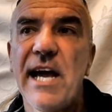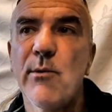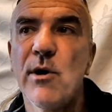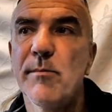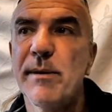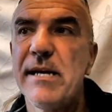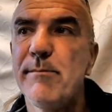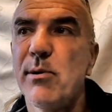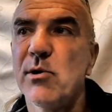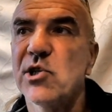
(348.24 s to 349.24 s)
network being
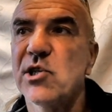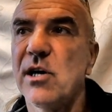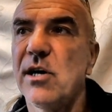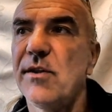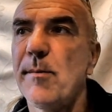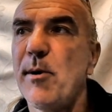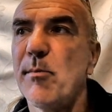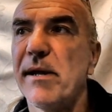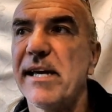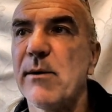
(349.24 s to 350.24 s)
pushed on the
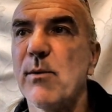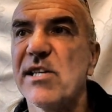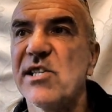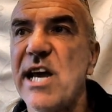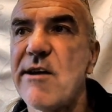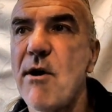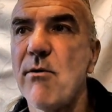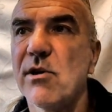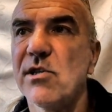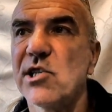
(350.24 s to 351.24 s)
public with zero
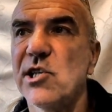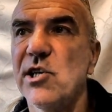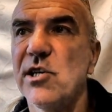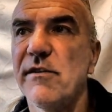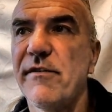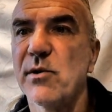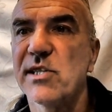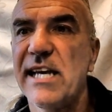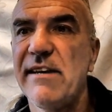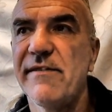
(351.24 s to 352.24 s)
concern for
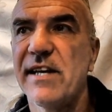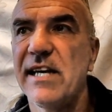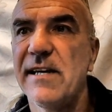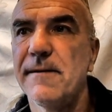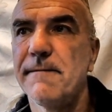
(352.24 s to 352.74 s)
safety.